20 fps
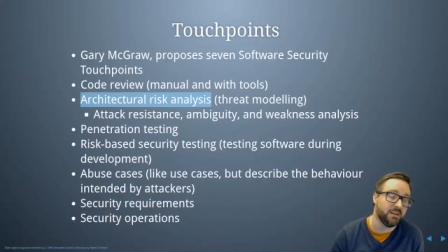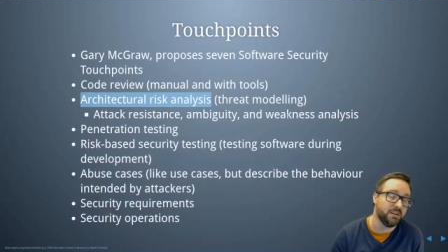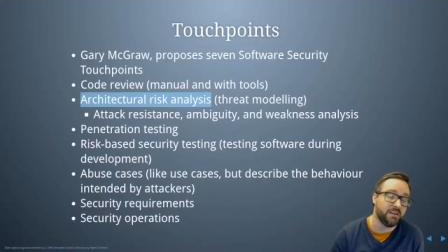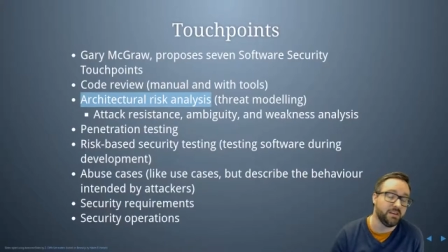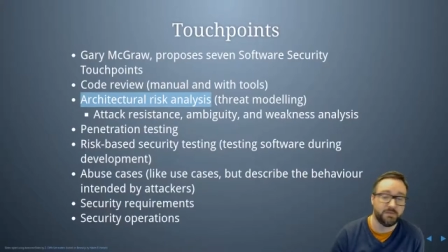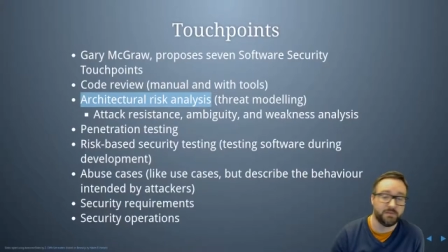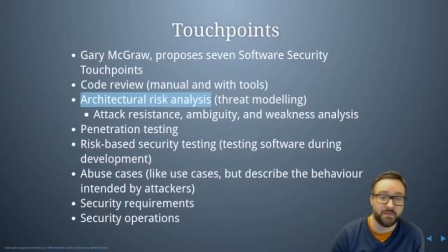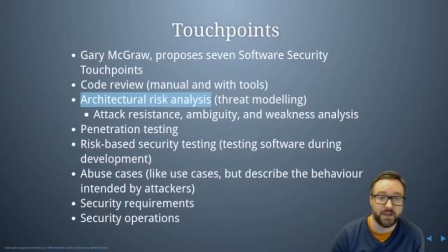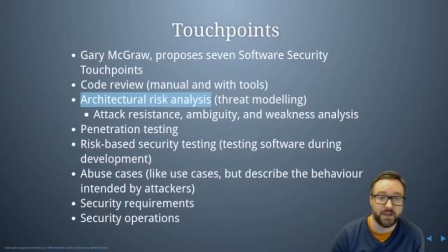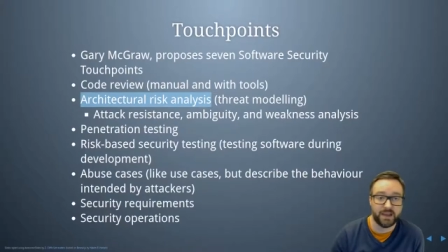
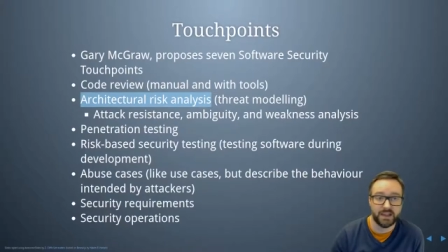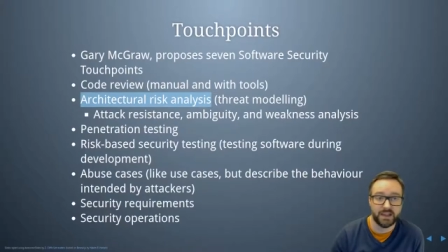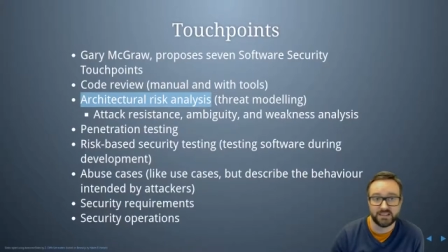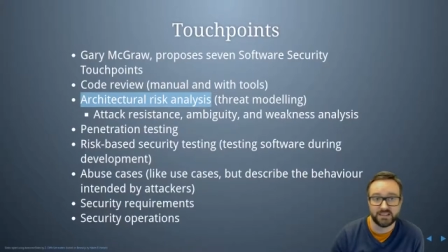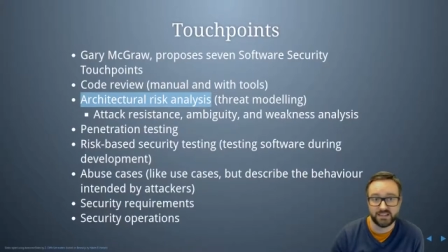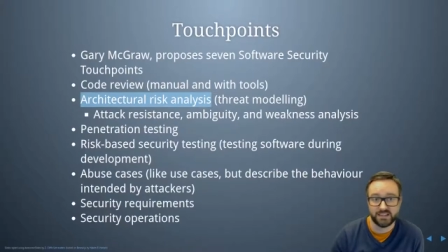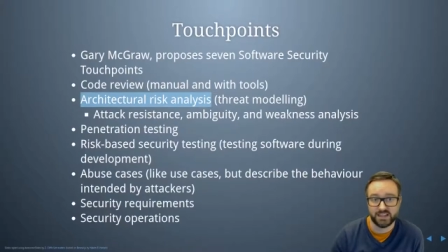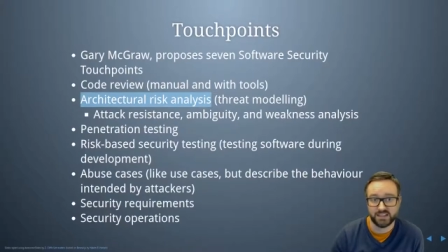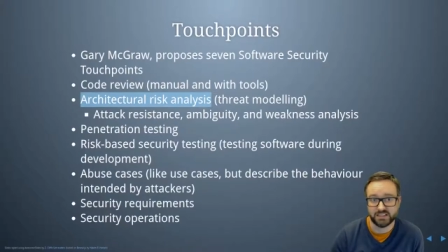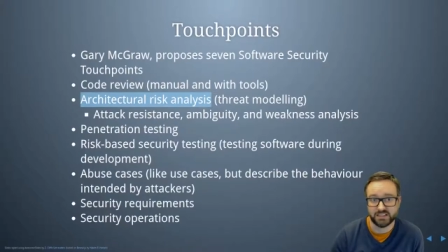fares
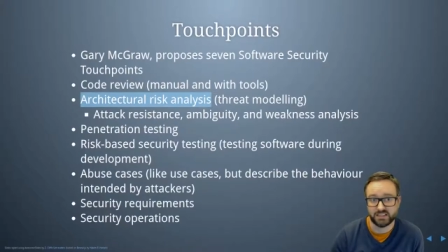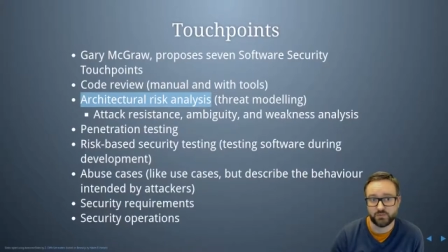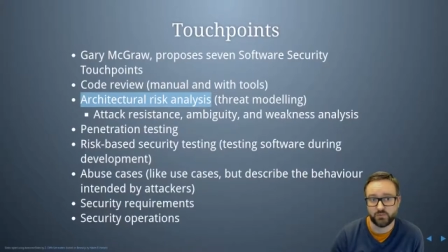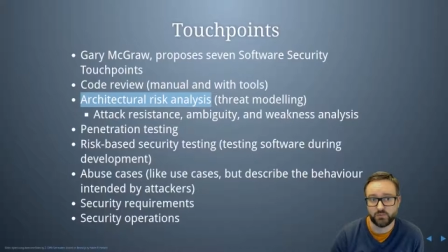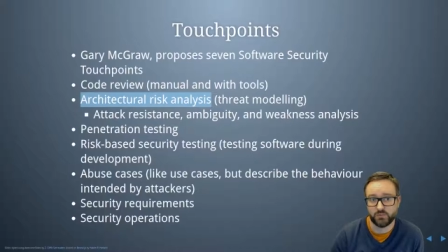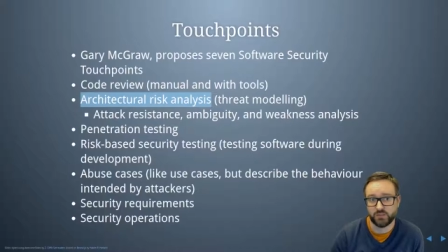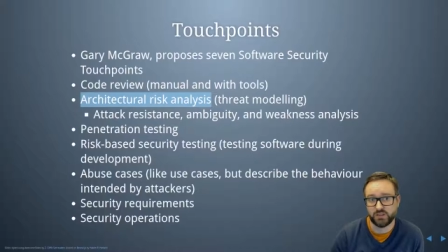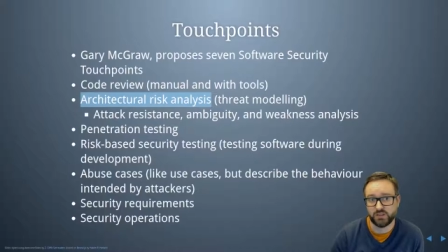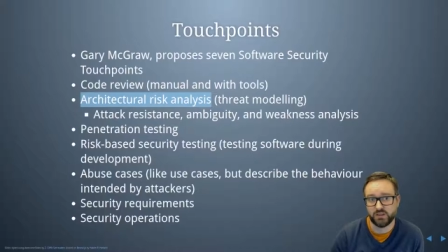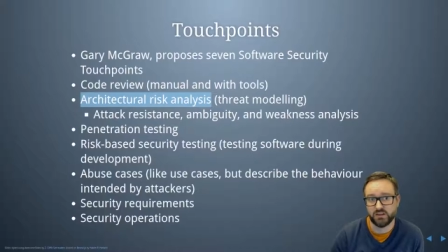against
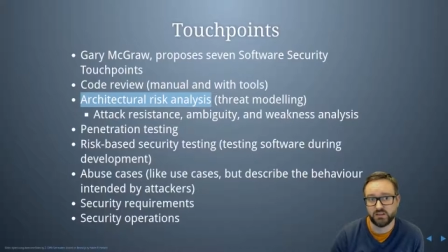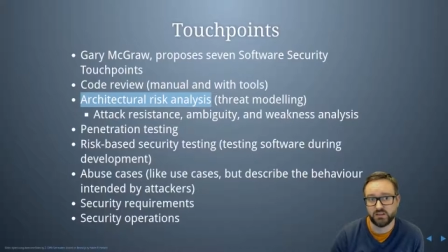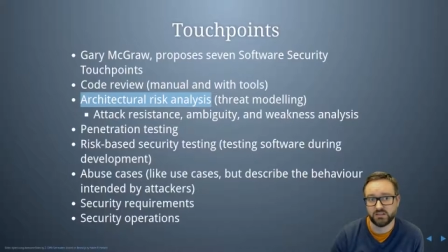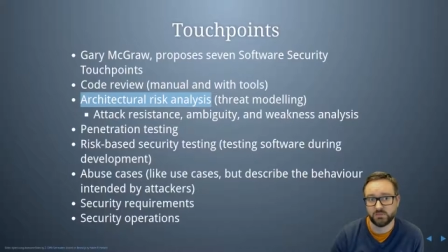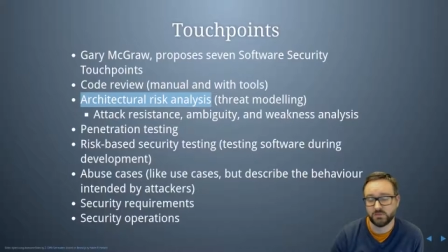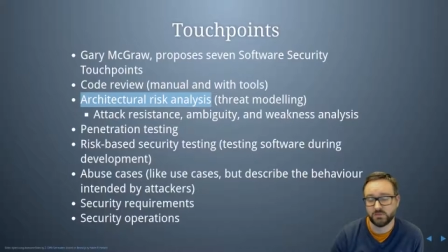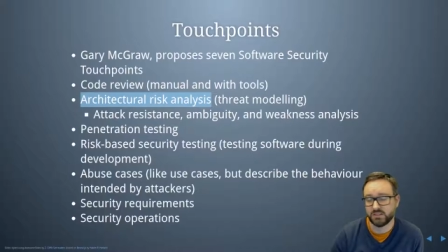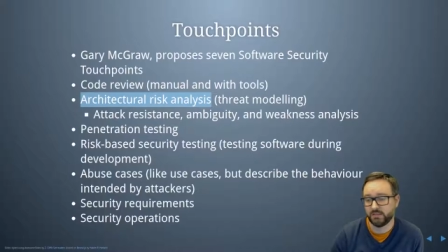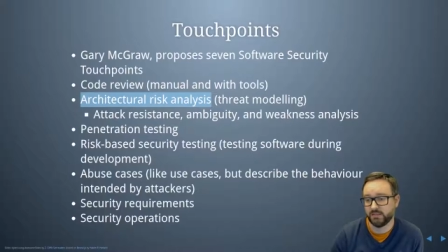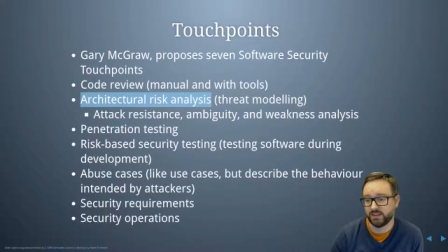you know
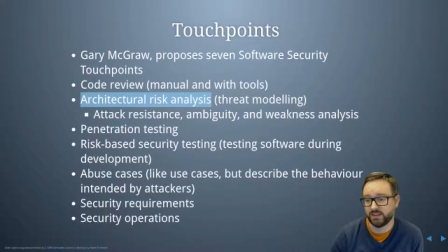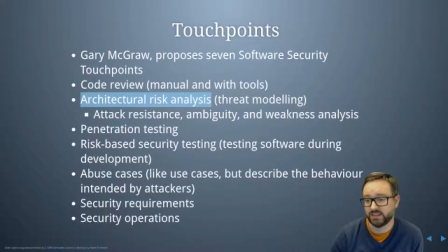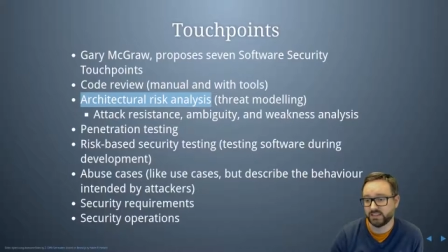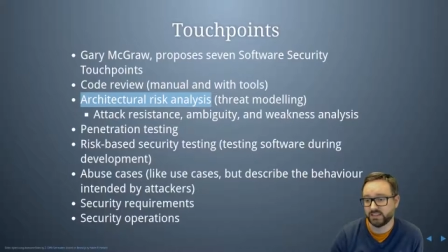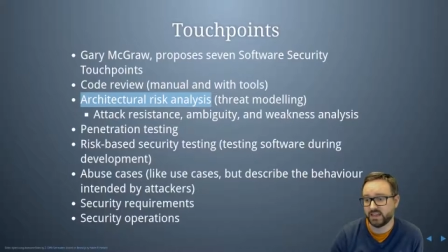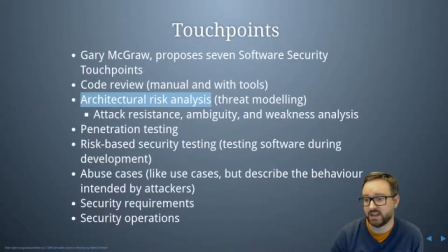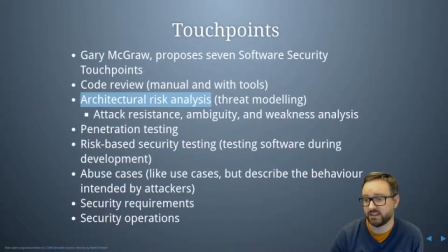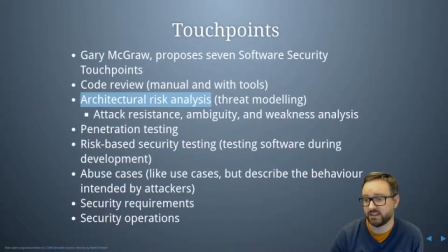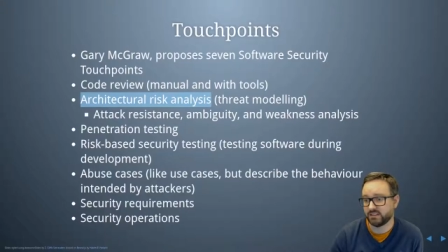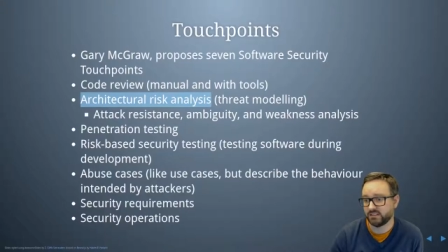specific
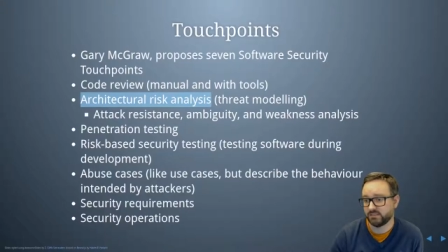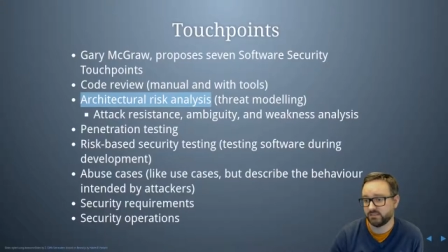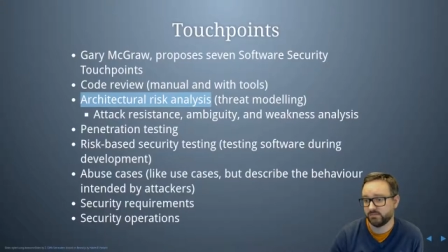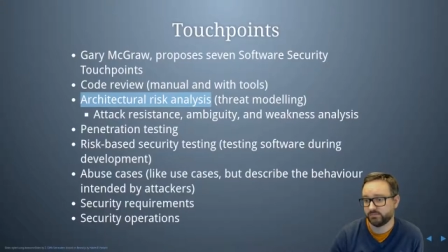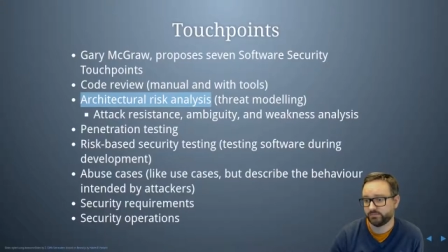attacks,